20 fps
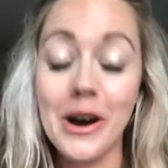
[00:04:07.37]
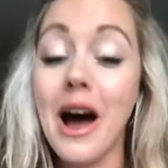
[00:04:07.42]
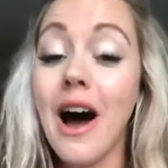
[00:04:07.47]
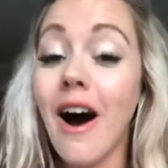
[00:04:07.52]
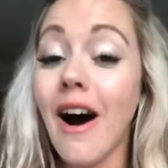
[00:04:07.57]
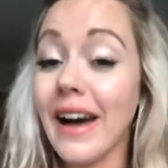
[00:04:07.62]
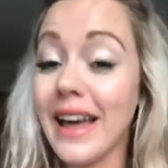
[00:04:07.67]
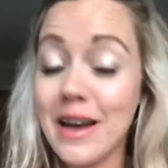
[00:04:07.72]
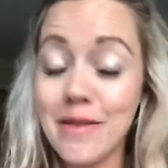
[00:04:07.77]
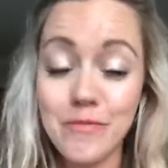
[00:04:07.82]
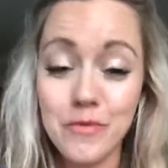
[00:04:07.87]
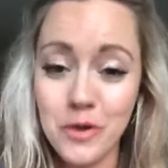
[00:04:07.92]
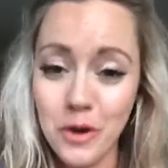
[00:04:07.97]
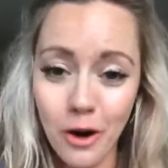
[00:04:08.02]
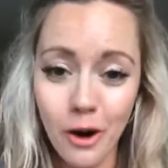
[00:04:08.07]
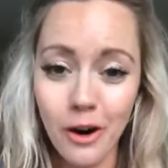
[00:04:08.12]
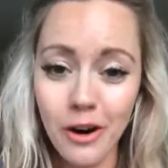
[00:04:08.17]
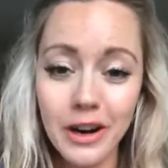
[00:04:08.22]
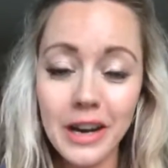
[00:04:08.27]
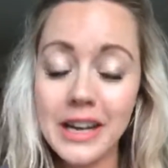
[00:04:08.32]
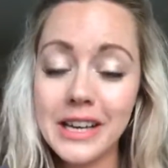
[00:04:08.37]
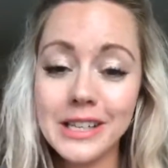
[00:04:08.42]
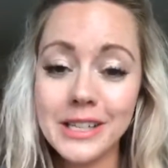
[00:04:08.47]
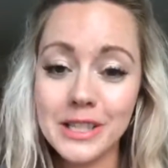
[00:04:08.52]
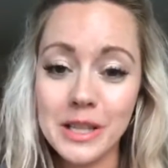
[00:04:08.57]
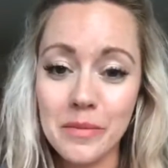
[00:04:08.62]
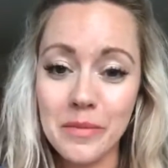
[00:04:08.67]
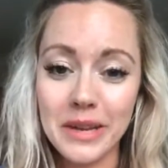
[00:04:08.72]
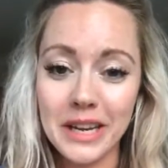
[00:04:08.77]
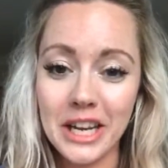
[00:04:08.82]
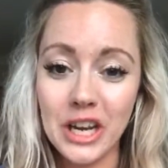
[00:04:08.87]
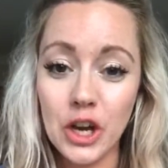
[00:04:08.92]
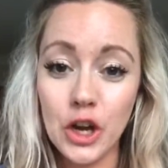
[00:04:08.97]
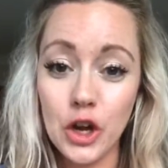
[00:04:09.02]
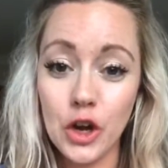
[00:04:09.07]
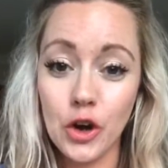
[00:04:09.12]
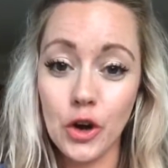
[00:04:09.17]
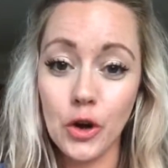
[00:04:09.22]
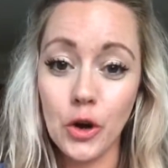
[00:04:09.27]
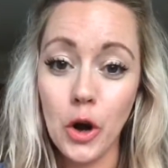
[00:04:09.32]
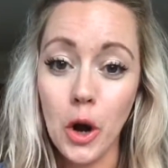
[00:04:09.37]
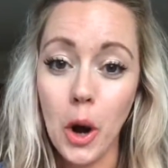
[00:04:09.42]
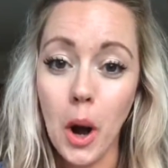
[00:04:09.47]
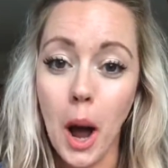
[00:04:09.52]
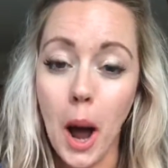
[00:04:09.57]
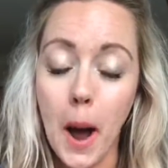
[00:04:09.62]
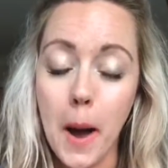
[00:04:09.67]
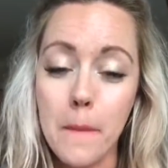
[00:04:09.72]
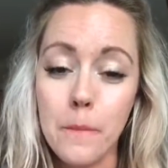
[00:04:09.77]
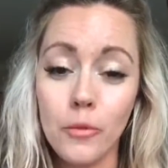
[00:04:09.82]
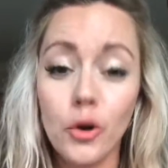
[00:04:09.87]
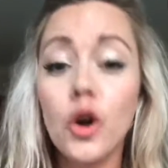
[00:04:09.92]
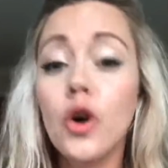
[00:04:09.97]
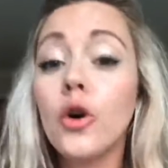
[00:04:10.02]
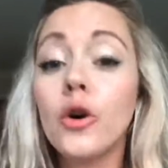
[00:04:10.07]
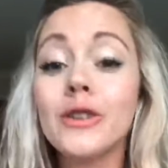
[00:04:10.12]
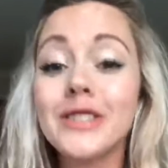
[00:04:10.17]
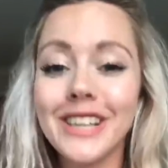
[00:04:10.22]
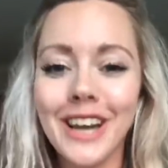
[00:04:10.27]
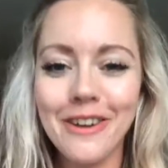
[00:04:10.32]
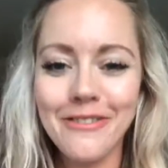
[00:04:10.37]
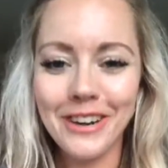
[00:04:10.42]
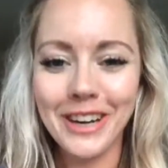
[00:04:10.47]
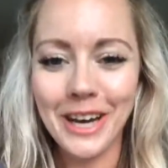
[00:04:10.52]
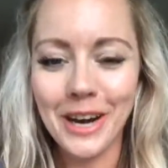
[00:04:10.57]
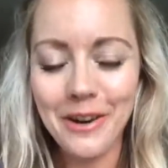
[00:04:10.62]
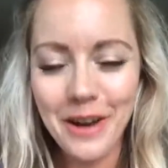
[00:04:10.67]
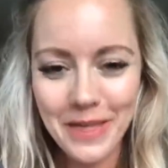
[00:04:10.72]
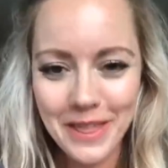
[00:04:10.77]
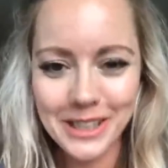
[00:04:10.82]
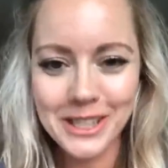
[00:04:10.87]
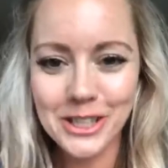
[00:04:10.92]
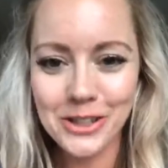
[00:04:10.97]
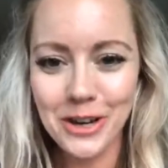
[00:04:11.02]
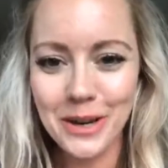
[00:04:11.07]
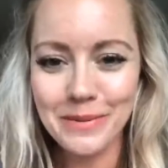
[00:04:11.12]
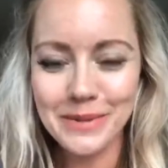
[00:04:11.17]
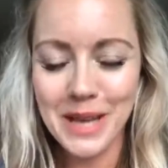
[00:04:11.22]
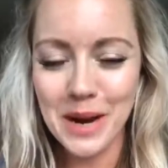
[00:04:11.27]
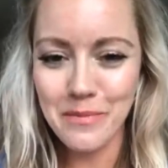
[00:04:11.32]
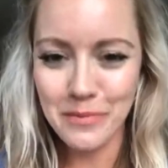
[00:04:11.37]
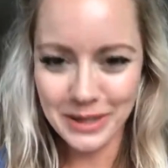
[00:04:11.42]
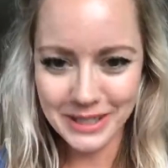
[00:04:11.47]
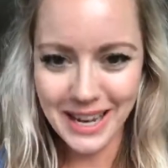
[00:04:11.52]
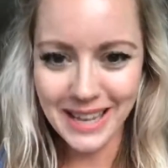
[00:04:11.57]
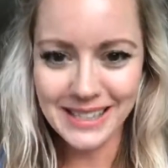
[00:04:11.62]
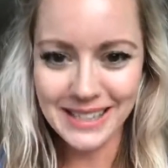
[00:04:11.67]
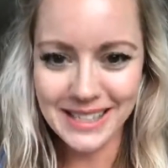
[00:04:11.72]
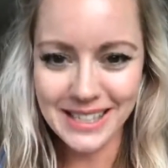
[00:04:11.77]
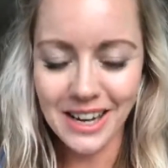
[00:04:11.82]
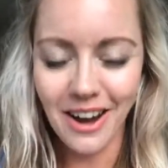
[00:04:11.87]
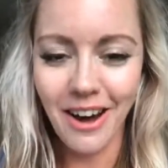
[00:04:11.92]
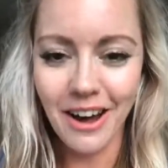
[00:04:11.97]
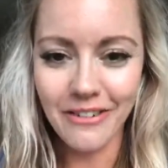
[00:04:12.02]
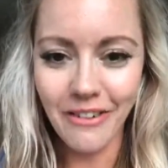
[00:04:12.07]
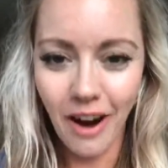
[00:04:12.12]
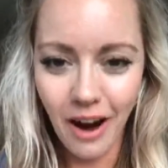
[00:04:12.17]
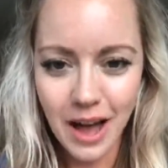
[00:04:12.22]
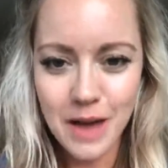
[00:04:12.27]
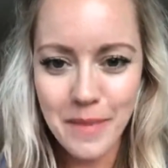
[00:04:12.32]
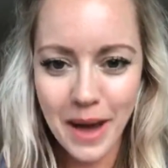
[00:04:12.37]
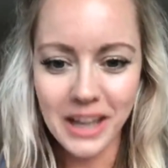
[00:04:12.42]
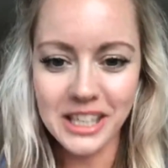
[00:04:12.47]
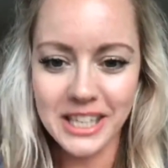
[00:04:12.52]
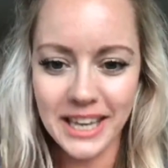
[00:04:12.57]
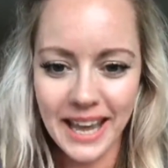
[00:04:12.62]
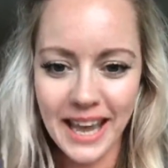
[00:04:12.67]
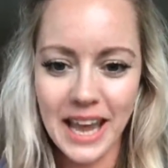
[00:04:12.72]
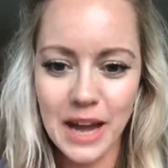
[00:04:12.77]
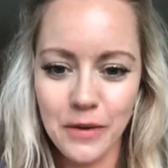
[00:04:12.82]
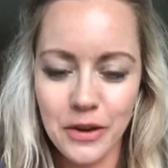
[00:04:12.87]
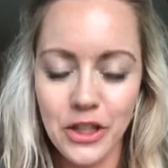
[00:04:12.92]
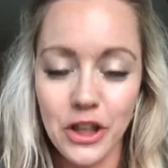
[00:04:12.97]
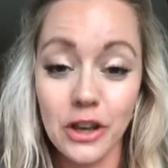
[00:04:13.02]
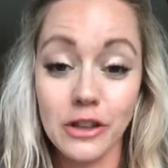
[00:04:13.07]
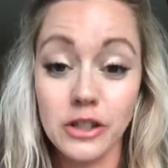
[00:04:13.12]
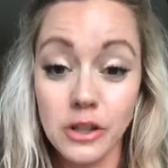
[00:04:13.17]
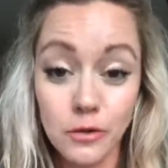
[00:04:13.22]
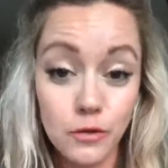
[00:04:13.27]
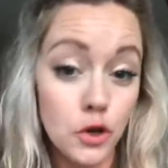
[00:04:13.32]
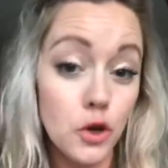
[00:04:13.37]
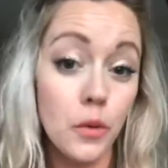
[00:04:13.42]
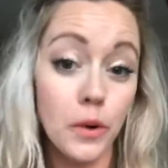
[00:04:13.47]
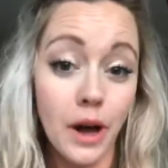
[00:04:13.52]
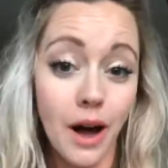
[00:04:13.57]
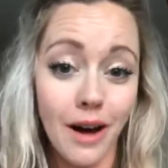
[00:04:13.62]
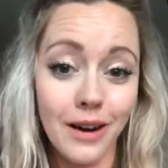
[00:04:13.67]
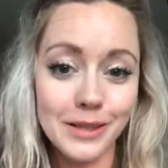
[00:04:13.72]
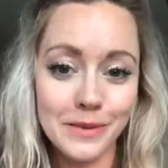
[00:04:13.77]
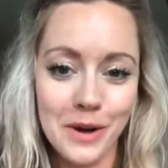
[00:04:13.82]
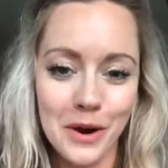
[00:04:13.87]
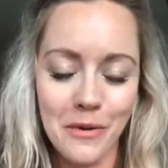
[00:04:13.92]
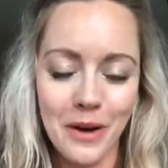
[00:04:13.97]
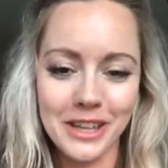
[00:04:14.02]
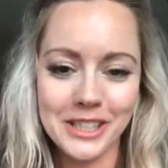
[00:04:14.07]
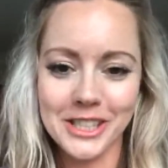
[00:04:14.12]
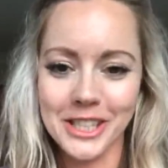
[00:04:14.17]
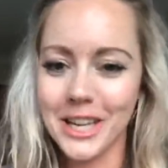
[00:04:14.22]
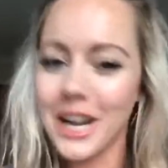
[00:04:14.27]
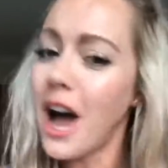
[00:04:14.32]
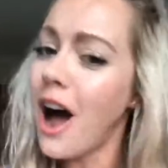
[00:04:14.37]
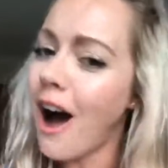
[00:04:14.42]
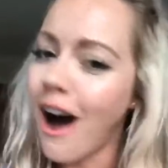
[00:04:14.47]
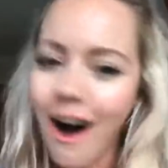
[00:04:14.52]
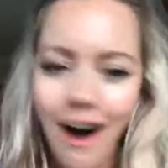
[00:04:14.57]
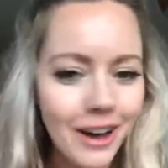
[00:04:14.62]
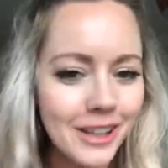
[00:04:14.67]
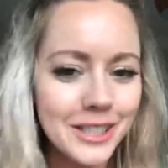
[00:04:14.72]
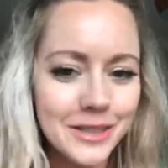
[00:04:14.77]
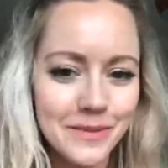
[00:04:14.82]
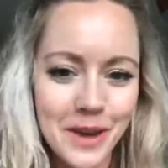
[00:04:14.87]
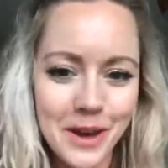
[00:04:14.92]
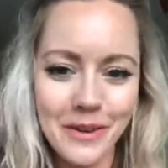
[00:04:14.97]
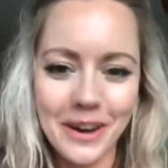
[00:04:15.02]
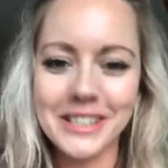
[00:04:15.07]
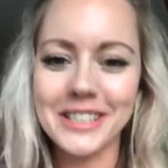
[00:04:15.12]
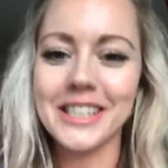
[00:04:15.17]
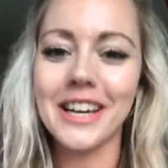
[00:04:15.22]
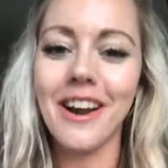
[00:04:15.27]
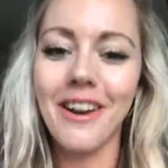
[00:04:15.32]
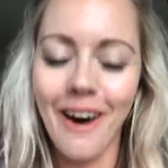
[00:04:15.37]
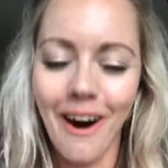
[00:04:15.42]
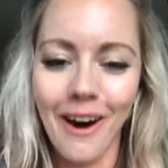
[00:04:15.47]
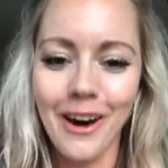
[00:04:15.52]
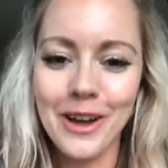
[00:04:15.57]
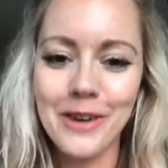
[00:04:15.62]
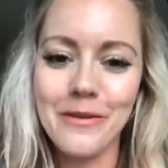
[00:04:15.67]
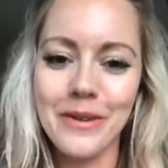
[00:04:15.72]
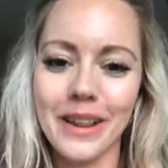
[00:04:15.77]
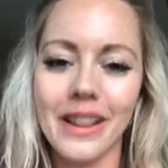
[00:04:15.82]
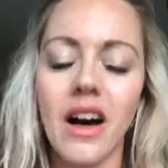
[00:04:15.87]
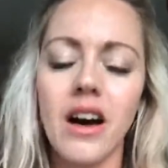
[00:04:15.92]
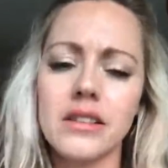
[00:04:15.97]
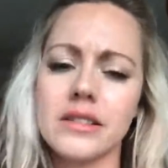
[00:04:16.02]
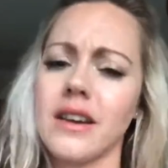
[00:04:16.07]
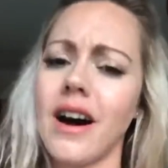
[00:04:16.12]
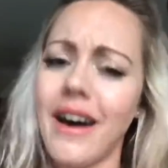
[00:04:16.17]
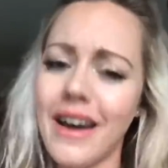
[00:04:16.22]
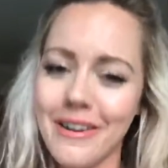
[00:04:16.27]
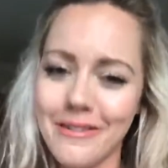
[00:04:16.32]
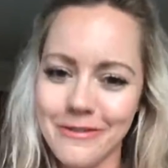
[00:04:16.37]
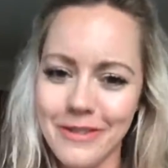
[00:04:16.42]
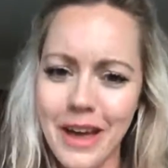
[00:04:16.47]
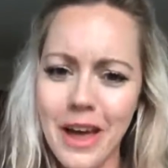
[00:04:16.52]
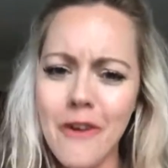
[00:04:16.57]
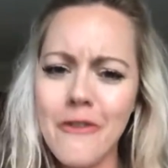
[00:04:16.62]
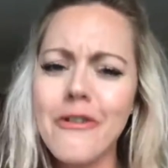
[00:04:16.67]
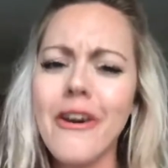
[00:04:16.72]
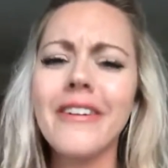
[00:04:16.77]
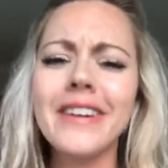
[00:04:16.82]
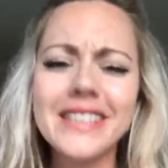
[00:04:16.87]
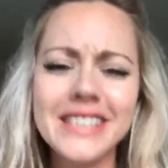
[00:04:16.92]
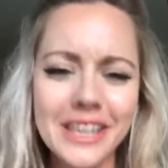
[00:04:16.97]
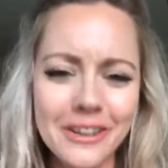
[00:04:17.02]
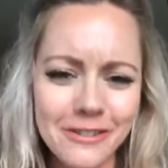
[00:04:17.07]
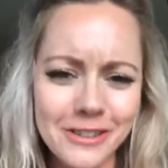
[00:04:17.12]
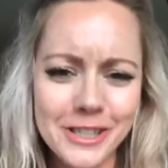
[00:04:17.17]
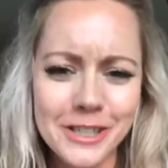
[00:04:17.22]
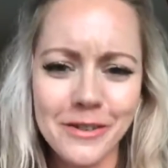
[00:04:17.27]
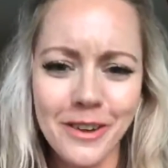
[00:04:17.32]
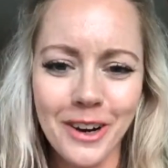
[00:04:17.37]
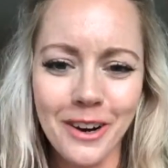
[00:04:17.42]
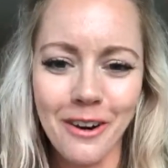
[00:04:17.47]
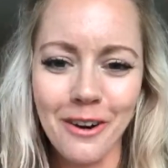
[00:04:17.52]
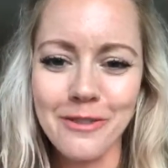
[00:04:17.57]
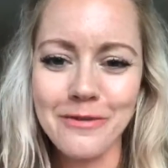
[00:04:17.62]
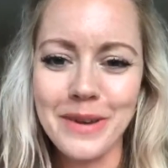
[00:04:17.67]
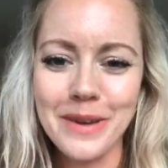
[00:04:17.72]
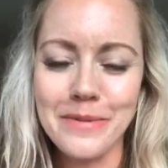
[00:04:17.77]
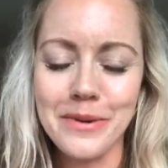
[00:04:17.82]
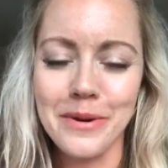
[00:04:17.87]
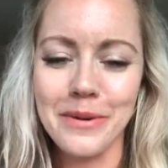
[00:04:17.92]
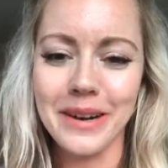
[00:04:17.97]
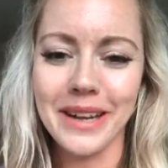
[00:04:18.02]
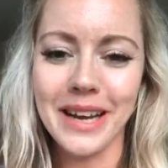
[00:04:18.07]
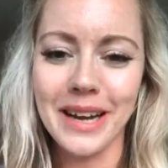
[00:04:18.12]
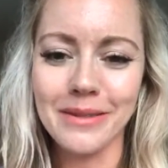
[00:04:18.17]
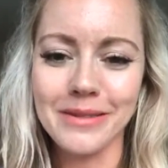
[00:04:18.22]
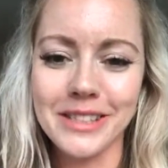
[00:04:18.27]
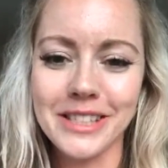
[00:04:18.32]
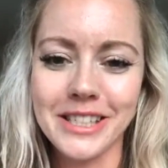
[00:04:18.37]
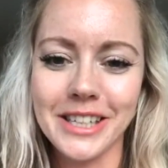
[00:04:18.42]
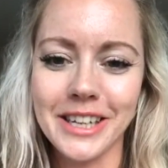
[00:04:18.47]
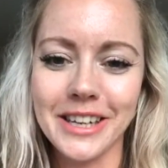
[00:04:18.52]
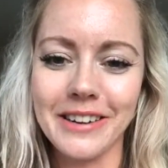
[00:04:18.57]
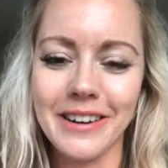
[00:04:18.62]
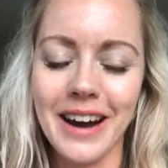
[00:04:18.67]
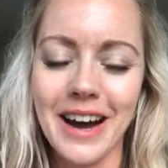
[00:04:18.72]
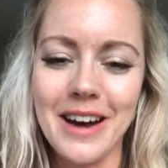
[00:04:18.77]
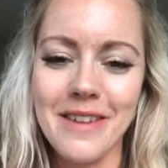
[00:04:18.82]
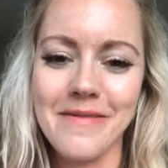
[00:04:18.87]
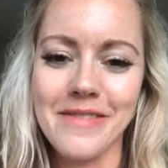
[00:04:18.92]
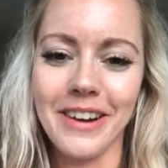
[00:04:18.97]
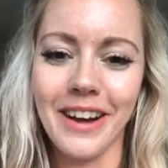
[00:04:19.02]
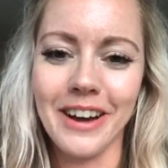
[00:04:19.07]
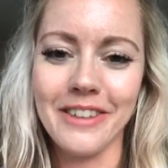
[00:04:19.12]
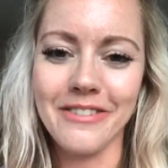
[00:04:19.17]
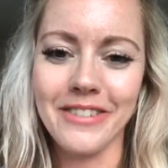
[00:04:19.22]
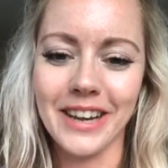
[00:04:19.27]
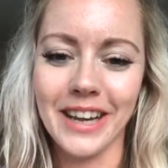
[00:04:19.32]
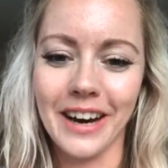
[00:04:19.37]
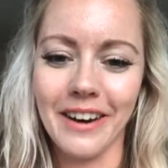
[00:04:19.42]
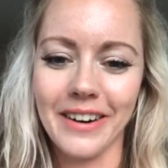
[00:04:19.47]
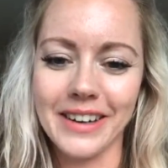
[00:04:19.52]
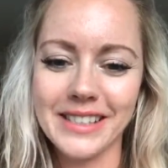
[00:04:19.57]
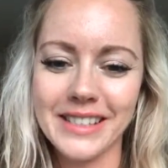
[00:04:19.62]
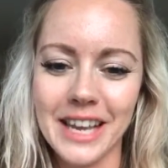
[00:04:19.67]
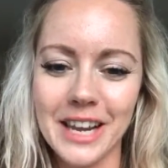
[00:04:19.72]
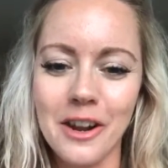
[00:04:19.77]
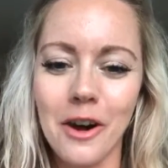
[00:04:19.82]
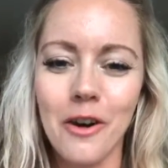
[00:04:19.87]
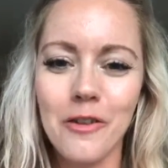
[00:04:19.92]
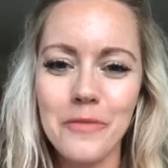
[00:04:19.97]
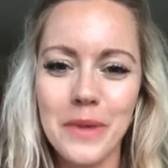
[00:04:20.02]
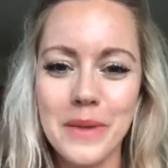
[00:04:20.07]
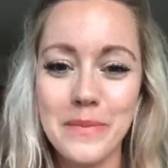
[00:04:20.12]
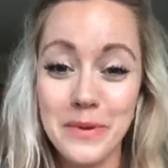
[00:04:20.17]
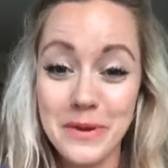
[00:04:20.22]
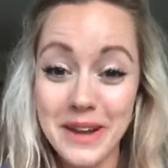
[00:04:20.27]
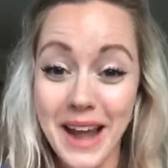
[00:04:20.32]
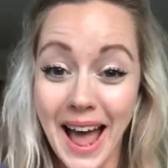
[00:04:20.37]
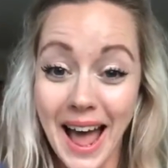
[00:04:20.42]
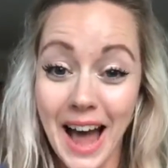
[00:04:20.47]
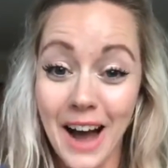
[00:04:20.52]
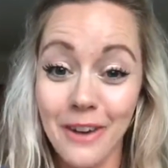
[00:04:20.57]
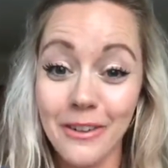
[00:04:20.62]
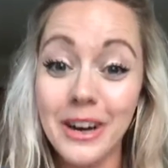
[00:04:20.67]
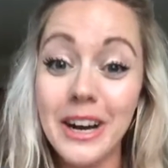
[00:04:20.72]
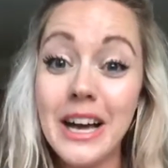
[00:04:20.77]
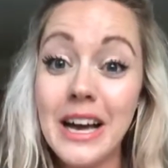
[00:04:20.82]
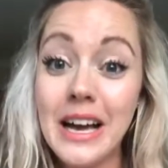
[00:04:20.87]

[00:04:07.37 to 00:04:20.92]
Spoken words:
I am not somebody who records a live video and then streams it and pretends it's live. I am actually here with you. So if you want to ask me a question and I will answer. I am very different to a lot of people when it comes to live video. I see a lot of people now